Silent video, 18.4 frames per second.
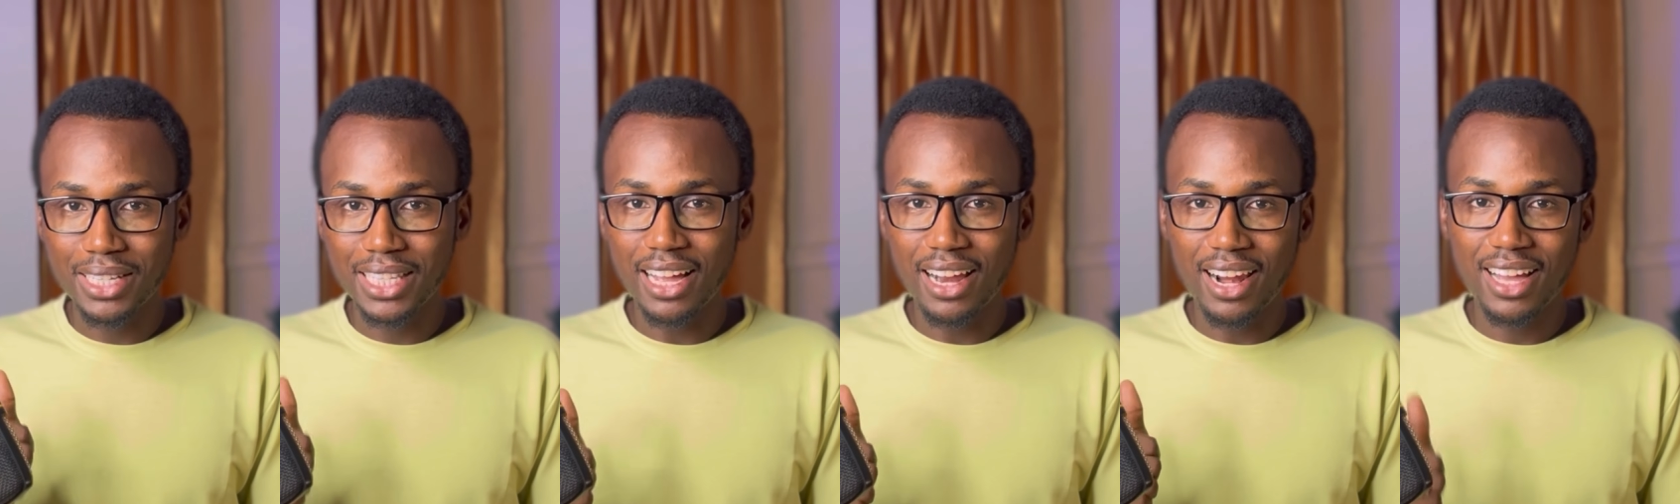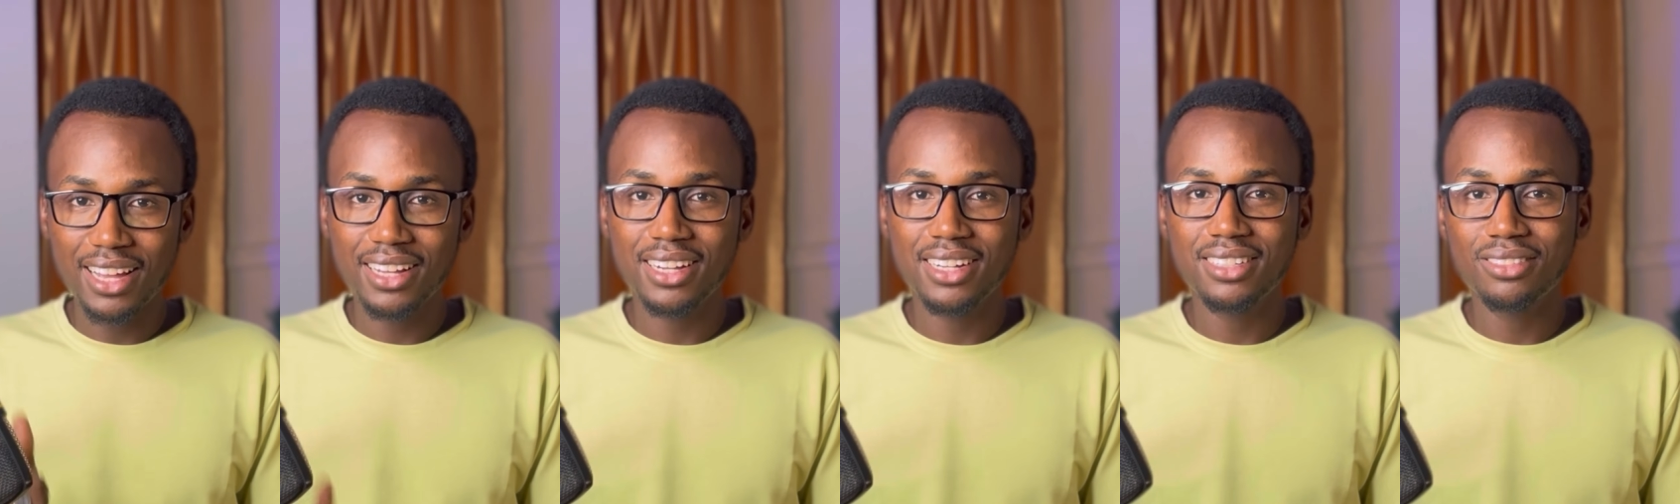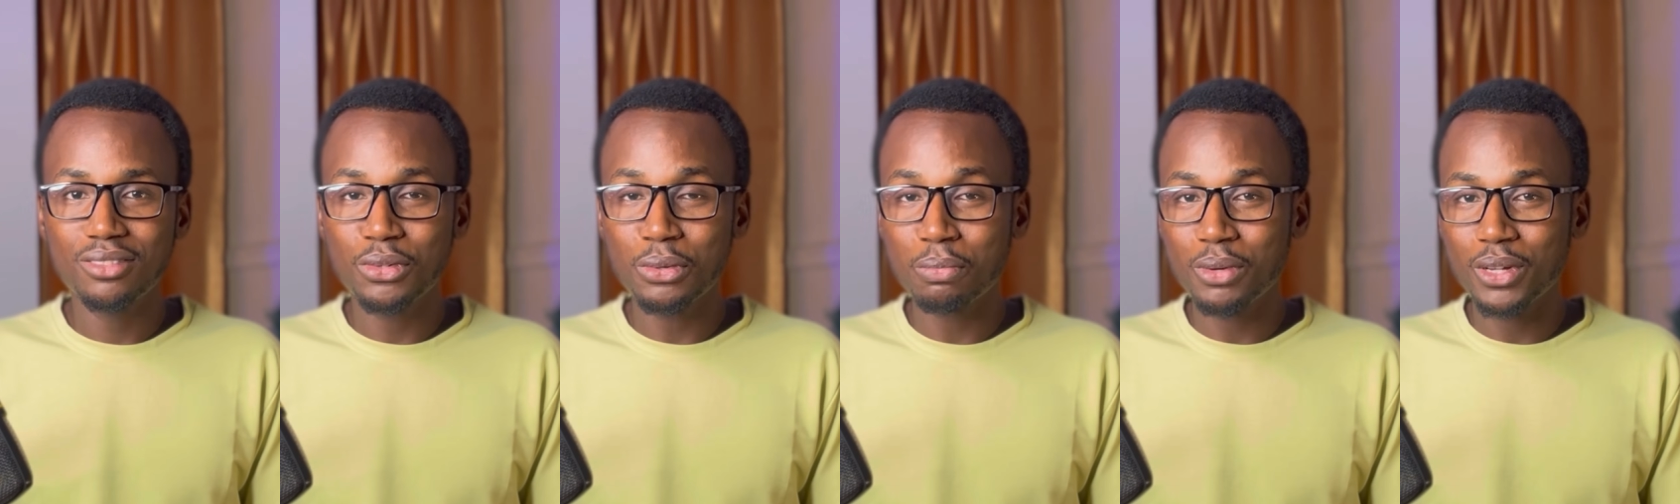a like and
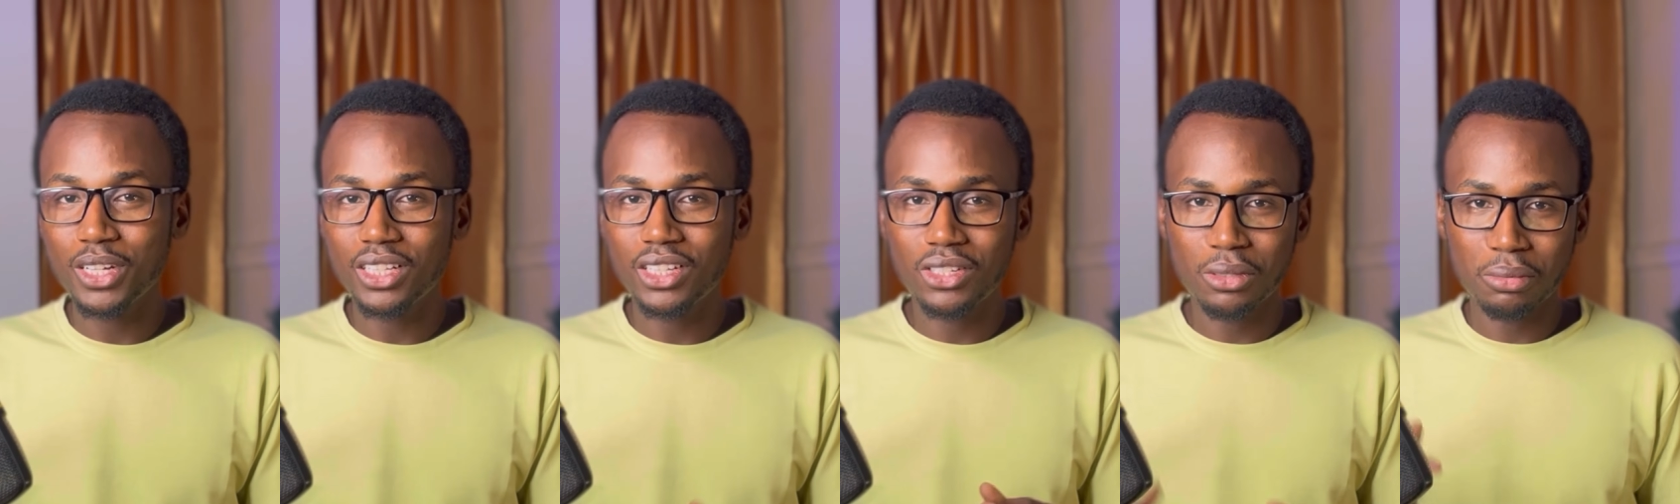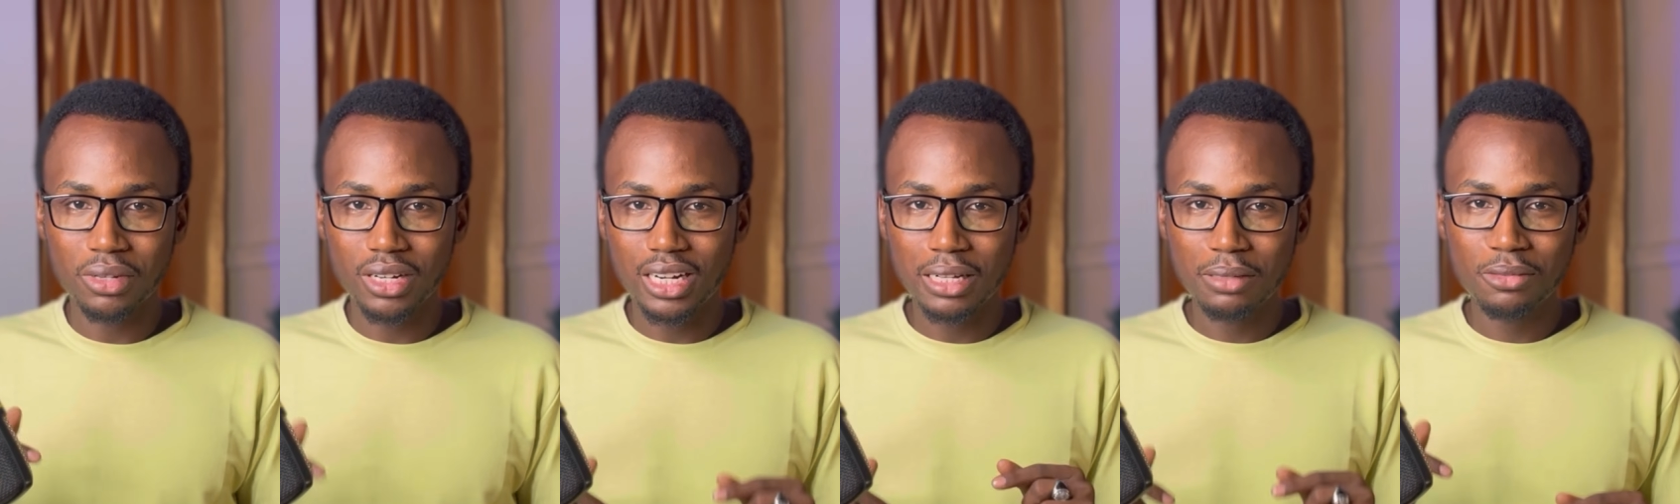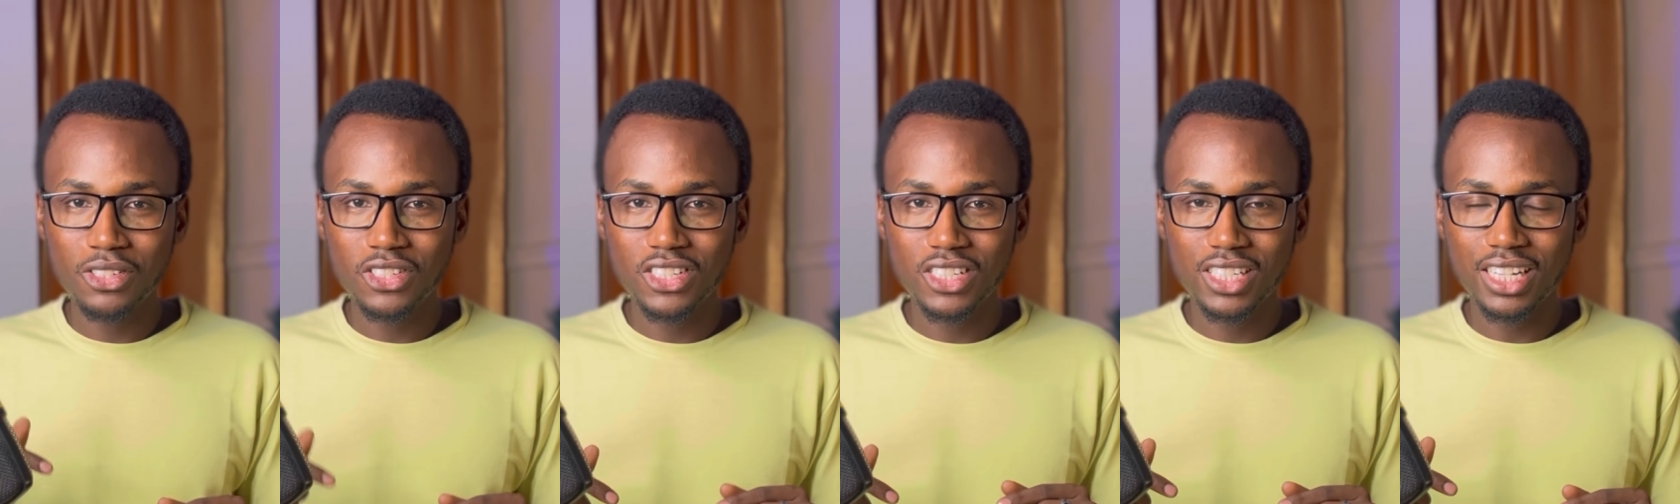don't forget to subscribe to
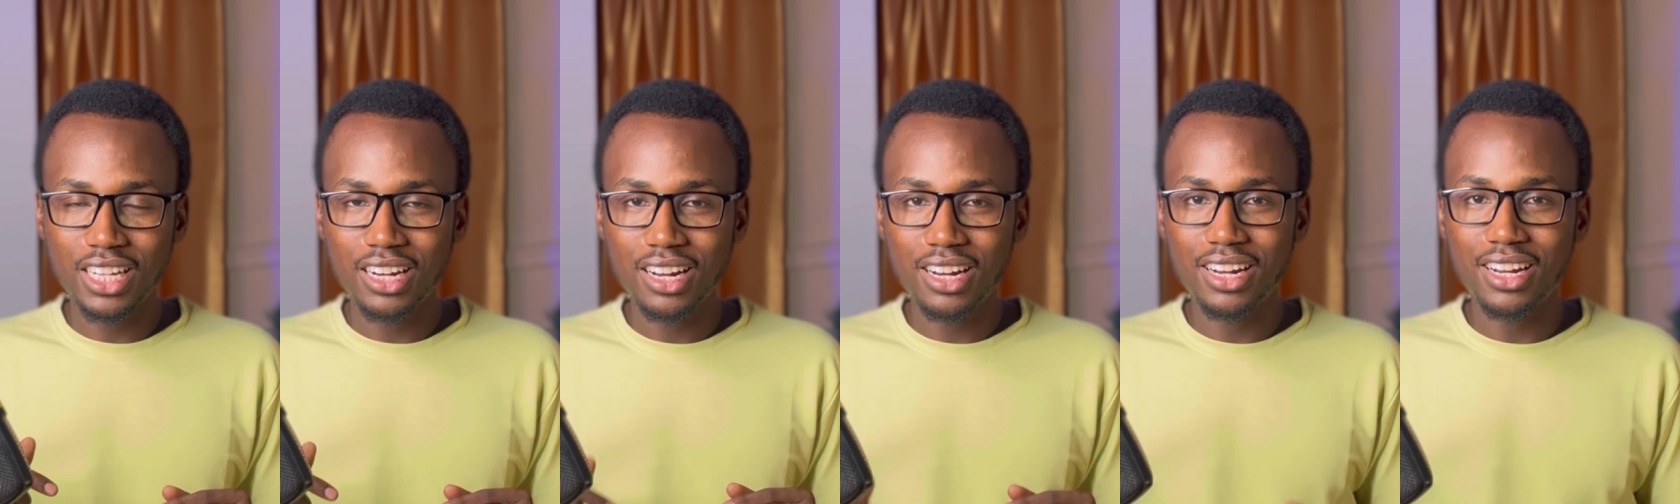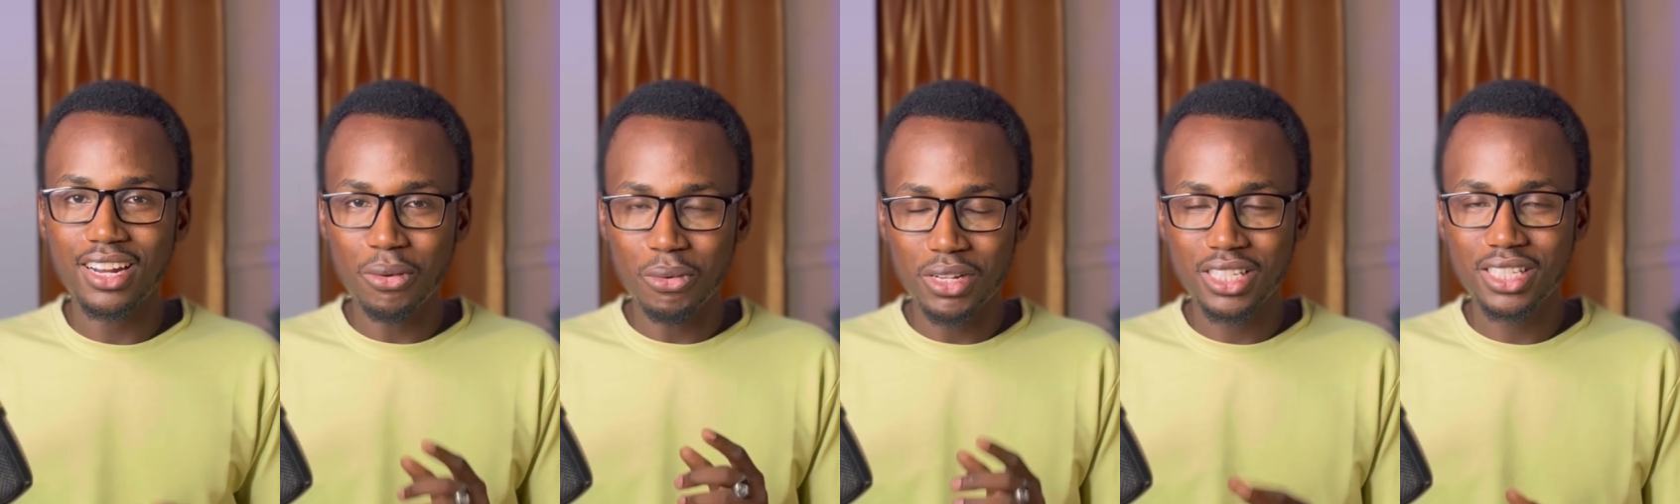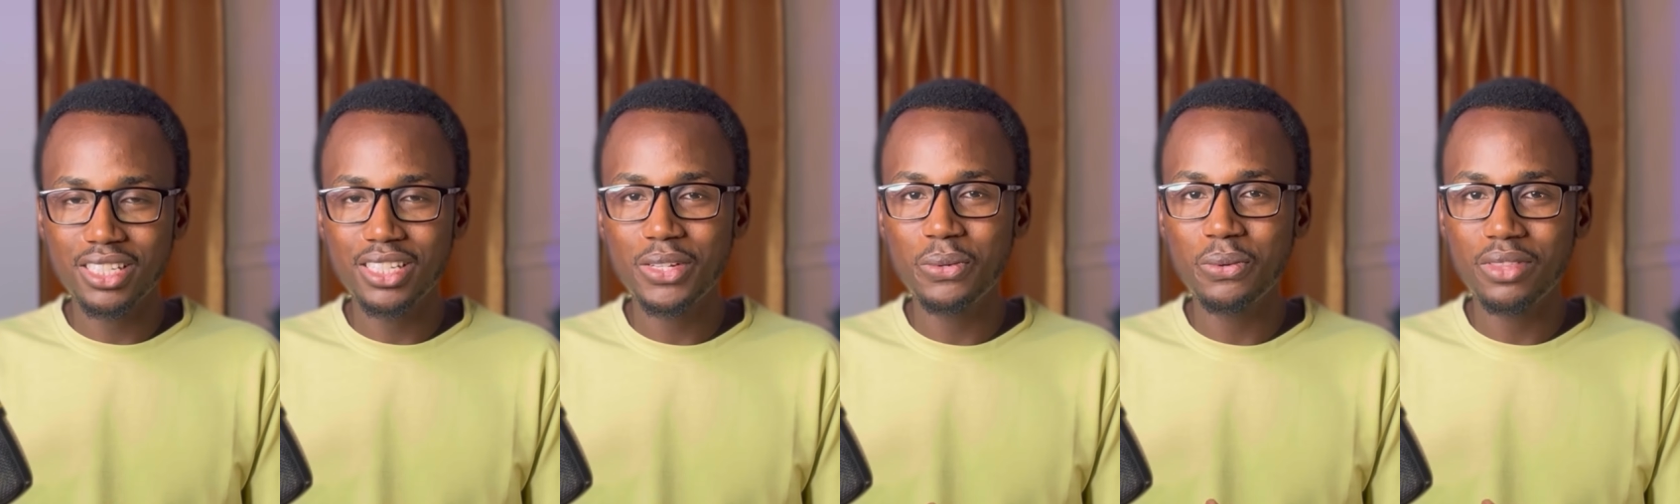this channel, and I will see
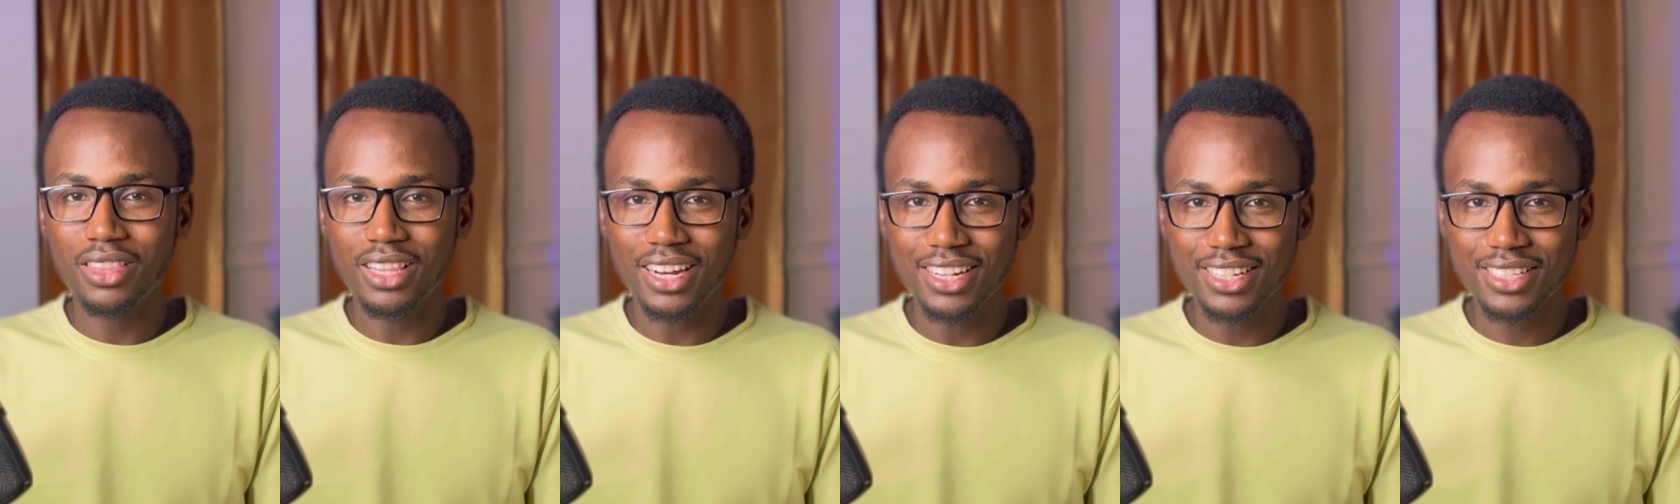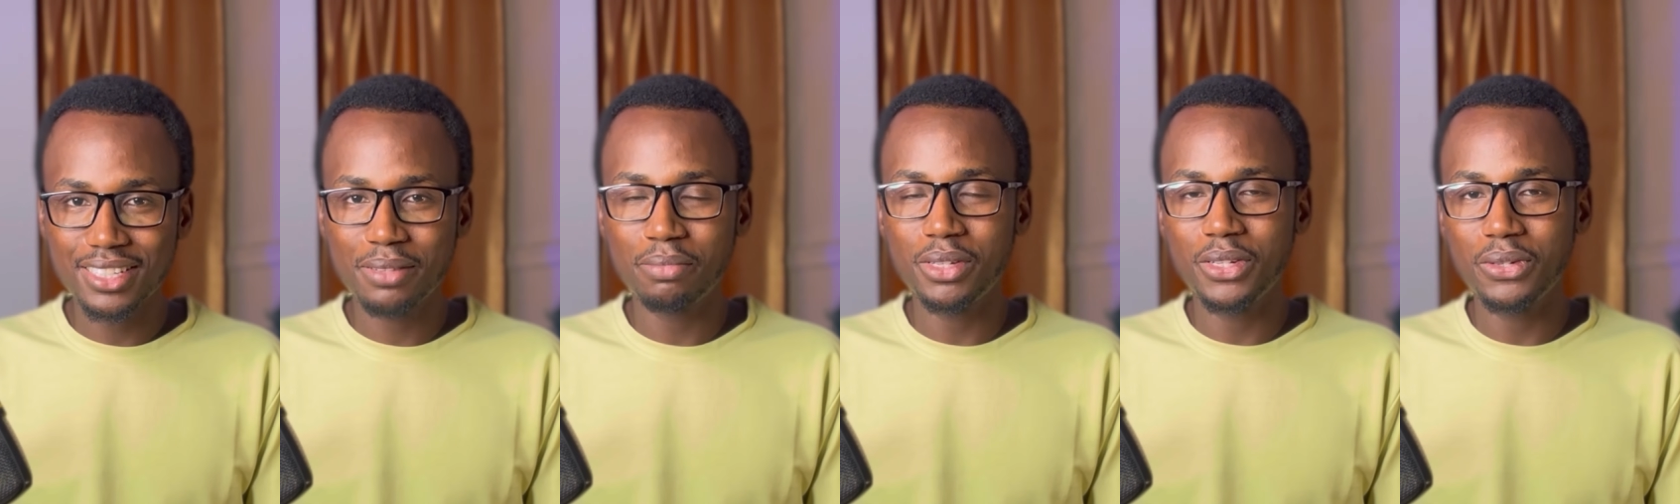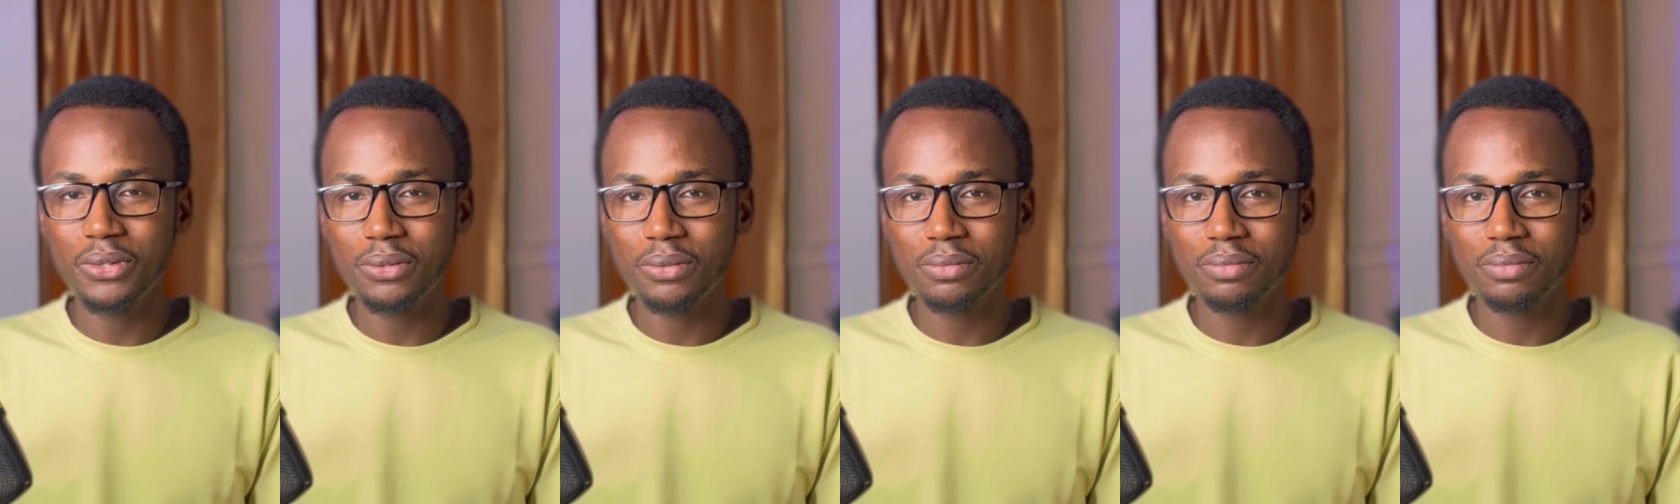you in the next video.